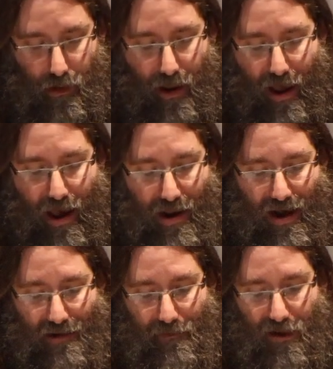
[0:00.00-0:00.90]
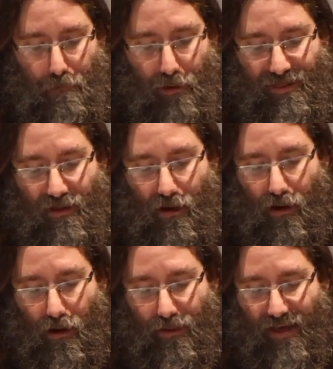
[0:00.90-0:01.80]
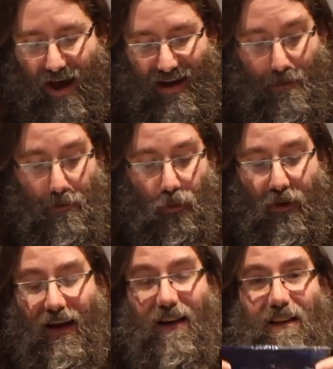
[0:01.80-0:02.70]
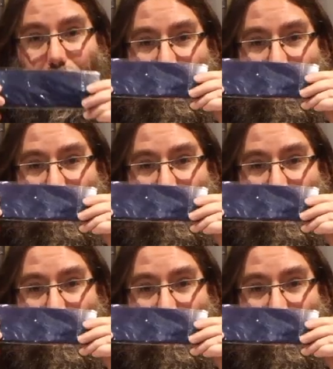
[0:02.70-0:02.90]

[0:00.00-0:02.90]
and I'm going to put that in between some